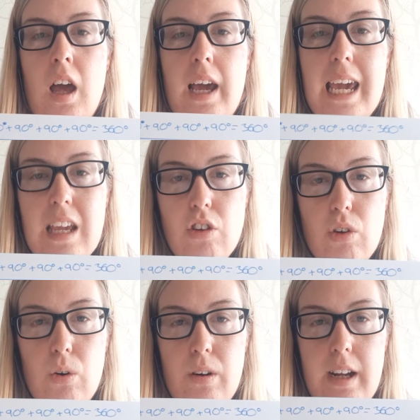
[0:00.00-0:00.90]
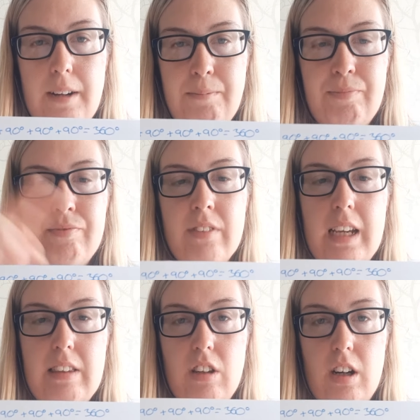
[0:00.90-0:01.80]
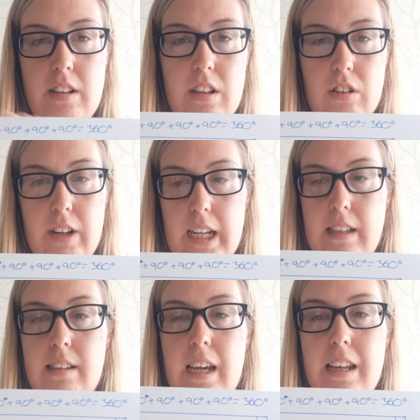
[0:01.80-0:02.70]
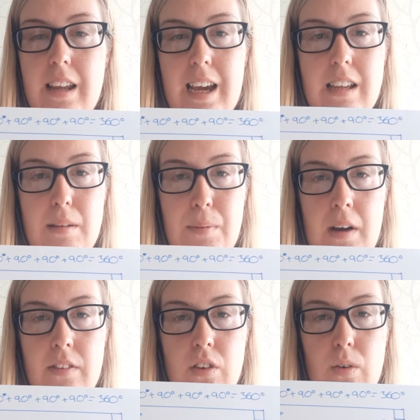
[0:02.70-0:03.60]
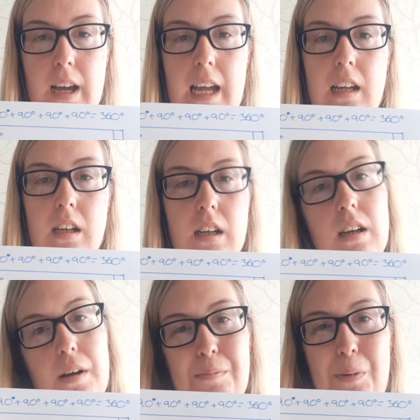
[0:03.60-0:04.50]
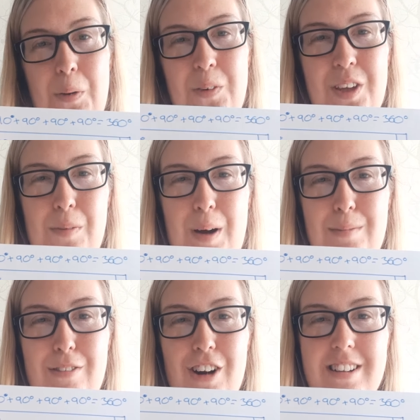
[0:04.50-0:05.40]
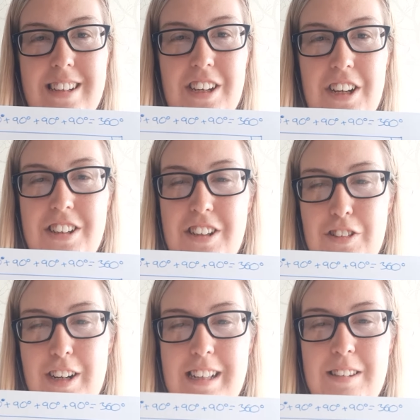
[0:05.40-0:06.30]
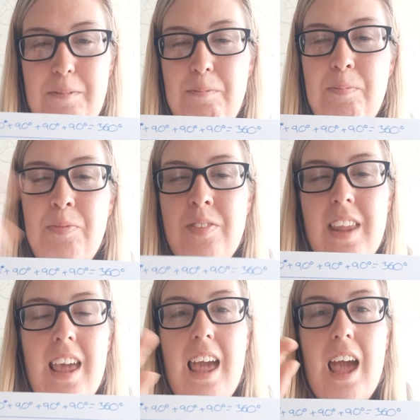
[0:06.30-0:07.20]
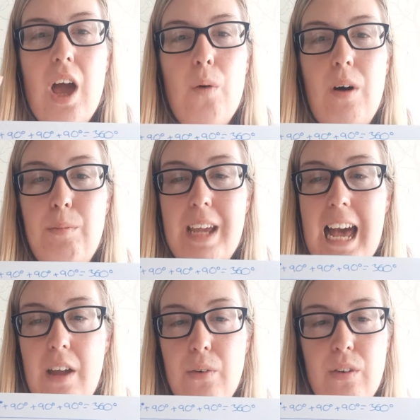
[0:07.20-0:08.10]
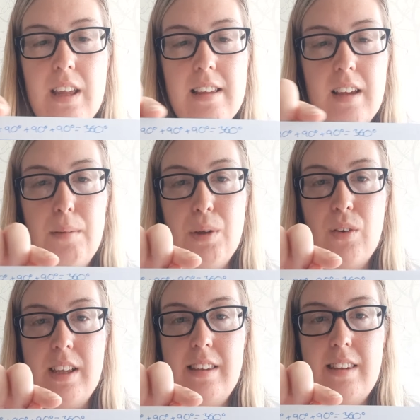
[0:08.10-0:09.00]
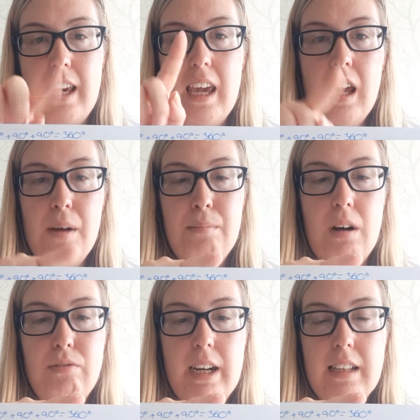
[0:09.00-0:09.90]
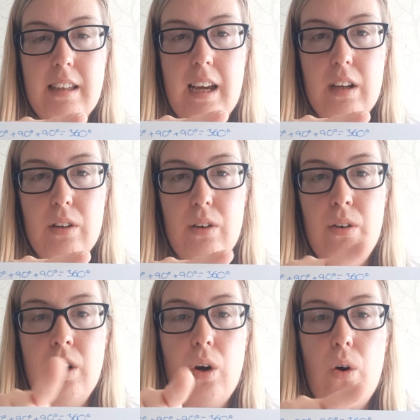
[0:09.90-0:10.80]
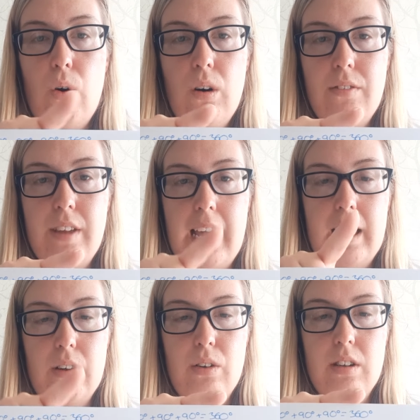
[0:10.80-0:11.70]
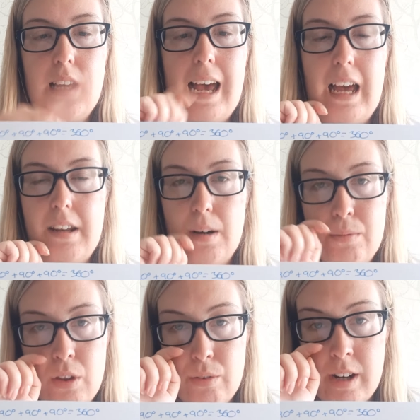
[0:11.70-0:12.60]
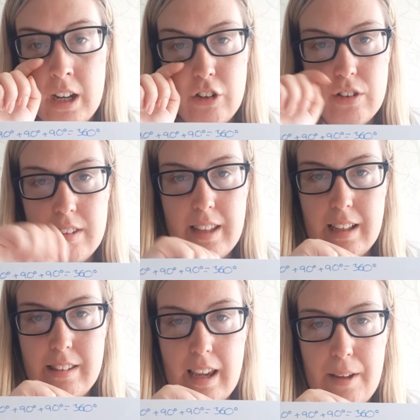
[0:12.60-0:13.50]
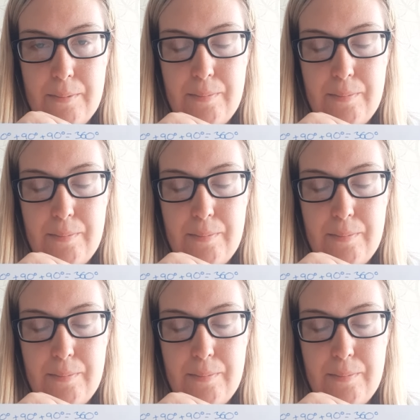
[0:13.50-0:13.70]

Each corner is 90 degrees, indicated by the square, but also by me writing 90 degrees. When we add all these up, you can see my rectangle, all of the angles add up to 360.